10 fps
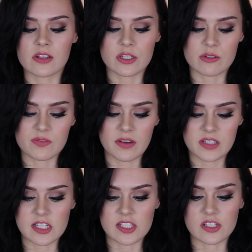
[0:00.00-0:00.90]
only use
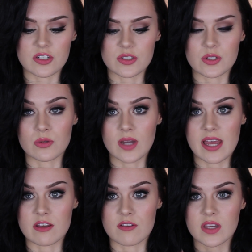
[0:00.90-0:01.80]
foundation to
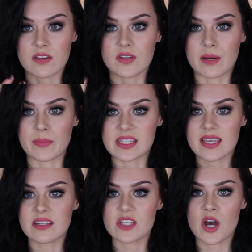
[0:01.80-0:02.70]
kind of even out my
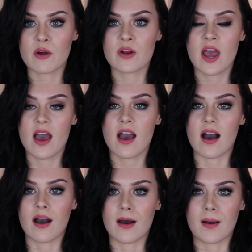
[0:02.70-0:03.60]
skin tone
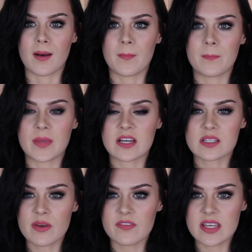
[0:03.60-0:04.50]

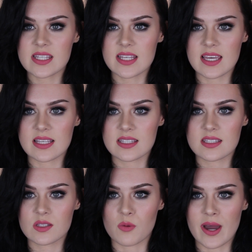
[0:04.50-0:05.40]
because my face
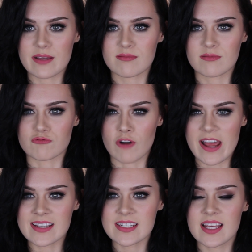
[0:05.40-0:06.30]
is quite
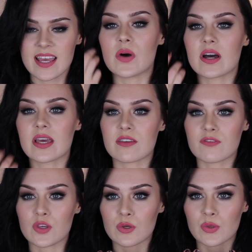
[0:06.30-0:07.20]
red, but
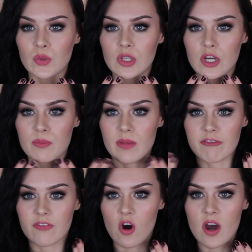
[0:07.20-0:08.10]
if you look at my
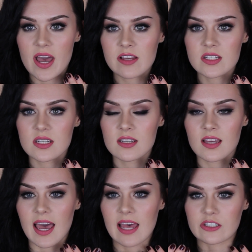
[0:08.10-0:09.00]
forehead
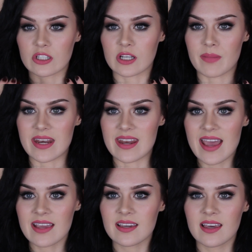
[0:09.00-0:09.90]
and you look at my
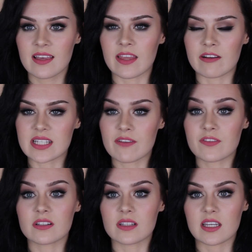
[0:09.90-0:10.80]
neck, there are
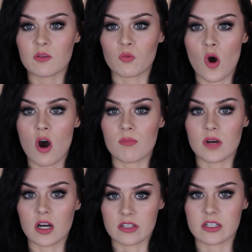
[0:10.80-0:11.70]
definitely warm
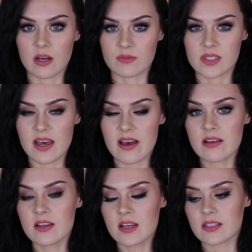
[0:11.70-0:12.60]
undertones
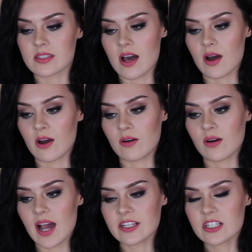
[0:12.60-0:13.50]
there. So
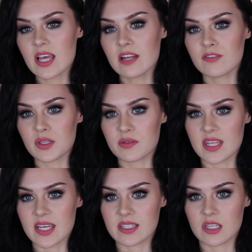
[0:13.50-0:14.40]
I just kind of use
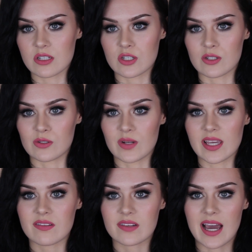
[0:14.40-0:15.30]
this to
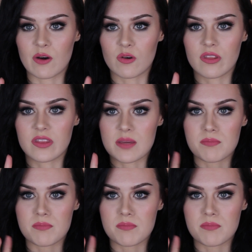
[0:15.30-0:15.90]
even out the